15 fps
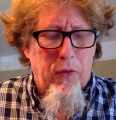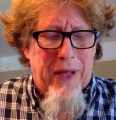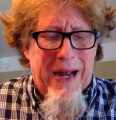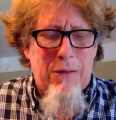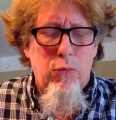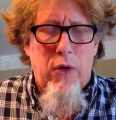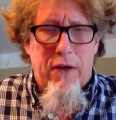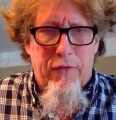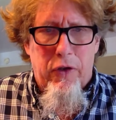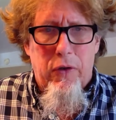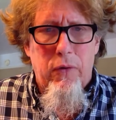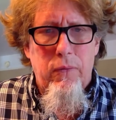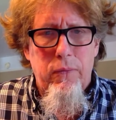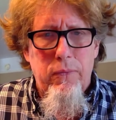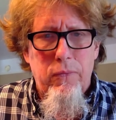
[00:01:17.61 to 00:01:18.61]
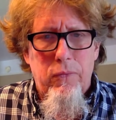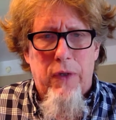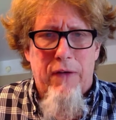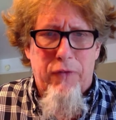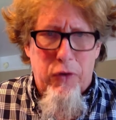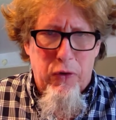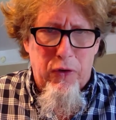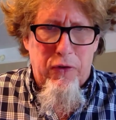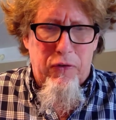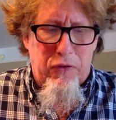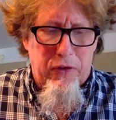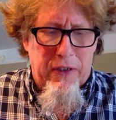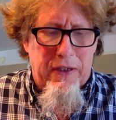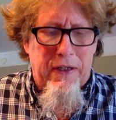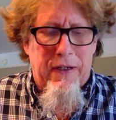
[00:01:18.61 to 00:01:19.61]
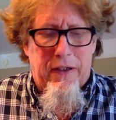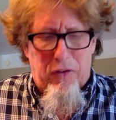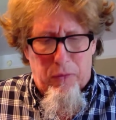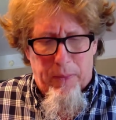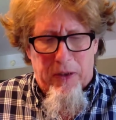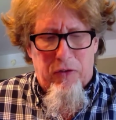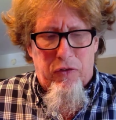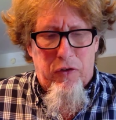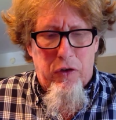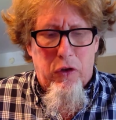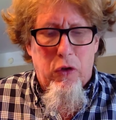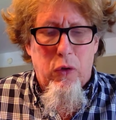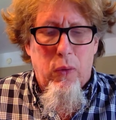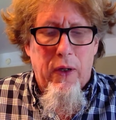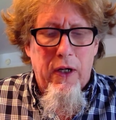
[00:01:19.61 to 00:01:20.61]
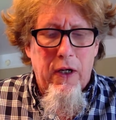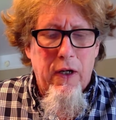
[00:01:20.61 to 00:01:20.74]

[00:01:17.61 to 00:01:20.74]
that revenue to the city and expense to you,